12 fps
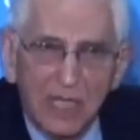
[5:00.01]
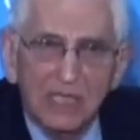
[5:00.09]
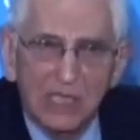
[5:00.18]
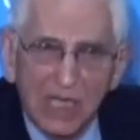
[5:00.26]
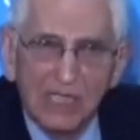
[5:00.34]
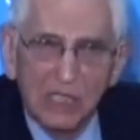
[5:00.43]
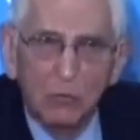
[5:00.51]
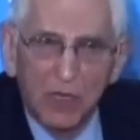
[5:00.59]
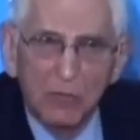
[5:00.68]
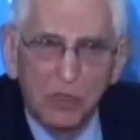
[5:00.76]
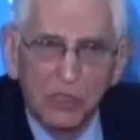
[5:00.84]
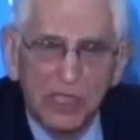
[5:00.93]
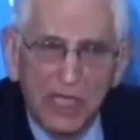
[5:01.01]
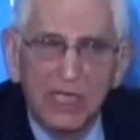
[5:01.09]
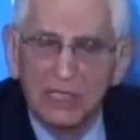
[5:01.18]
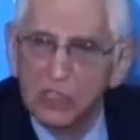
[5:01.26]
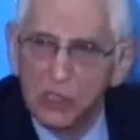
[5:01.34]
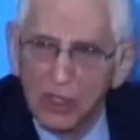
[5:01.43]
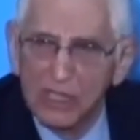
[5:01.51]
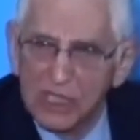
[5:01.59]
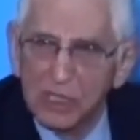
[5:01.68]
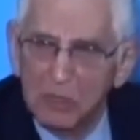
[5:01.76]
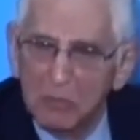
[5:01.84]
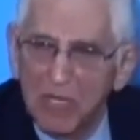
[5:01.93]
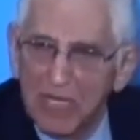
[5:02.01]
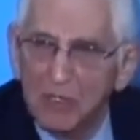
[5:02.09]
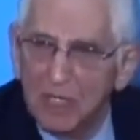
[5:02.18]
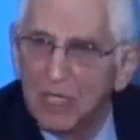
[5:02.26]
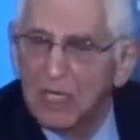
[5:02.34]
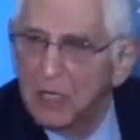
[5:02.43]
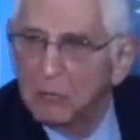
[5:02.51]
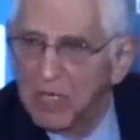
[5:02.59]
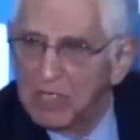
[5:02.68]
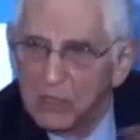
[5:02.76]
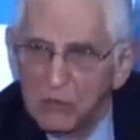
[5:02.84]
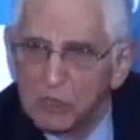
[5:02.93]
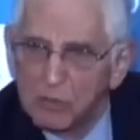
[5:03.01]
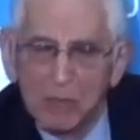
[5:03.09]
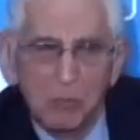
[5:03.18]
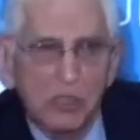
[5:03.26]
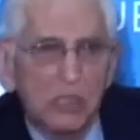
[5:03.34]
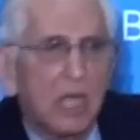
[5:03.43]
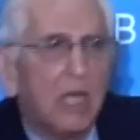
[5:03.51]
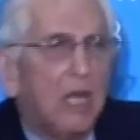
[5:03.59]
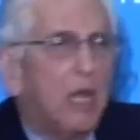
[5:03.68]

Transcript: it's less than 1%, and the choice has been made by the newspapers.